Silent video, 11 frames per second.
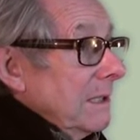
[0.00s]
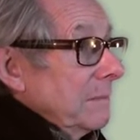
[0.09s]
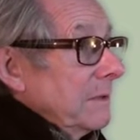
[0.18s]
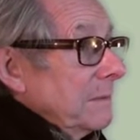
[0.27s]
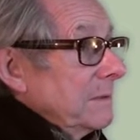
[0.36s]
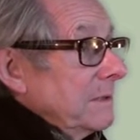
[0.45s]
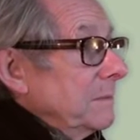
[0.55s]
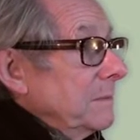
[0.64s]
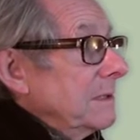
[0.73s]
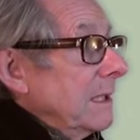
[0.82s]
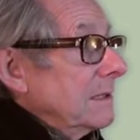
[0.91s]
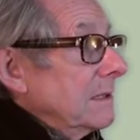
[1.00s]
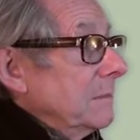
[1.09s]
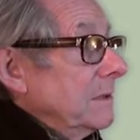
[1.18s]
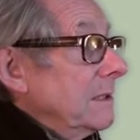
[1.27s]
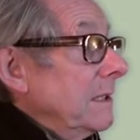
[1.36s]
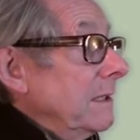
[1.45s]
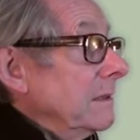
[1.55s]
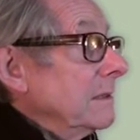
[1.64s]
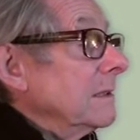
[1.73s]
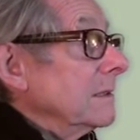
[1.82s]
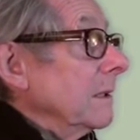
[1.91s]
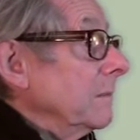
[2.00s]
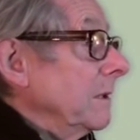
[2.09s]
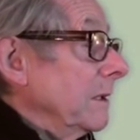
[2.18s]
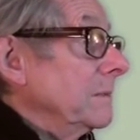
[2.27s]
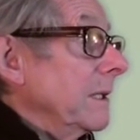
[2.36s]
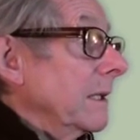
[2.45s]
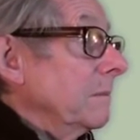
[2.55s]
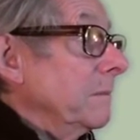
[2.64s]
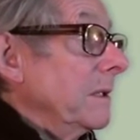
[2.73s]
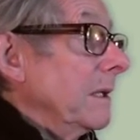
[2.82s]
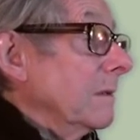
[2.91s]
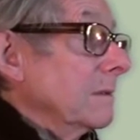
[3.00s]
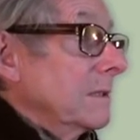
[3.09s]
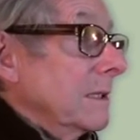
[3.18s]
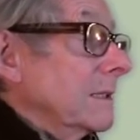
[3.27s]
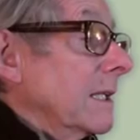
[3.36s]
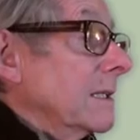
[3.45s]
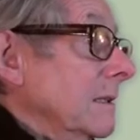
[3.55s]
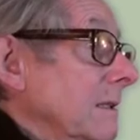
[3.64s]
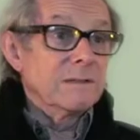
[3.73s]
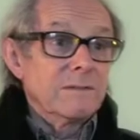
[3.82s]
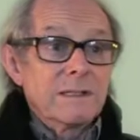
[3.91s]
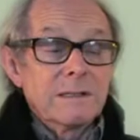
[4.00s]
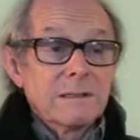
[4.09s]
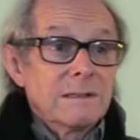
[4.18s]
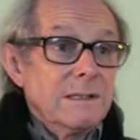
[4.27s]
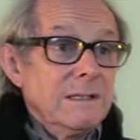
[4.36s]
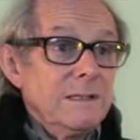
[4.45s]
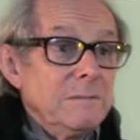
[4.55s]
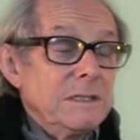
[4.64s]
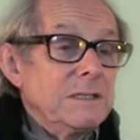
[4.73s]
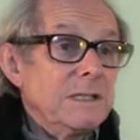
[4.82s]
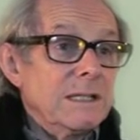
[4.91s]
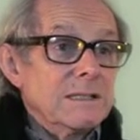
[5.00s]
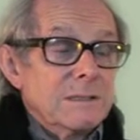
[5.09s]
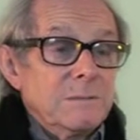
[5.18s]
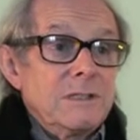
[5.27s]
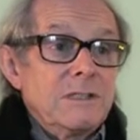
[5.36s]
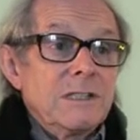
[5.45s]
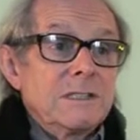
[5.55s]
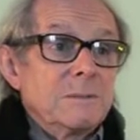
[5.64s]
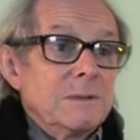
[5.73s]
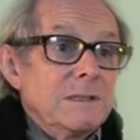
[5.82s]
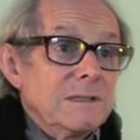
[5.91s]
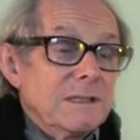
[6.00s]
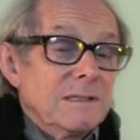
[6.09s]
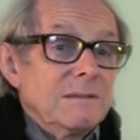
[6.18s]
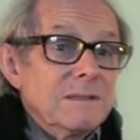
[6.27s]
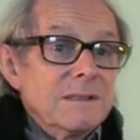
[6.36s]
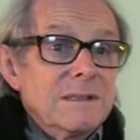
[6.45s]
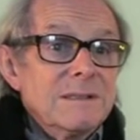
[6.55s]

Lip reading: sometimes the mistakes can be serious, and sometimes they can be a whole succession of little mistakes and misjudgments and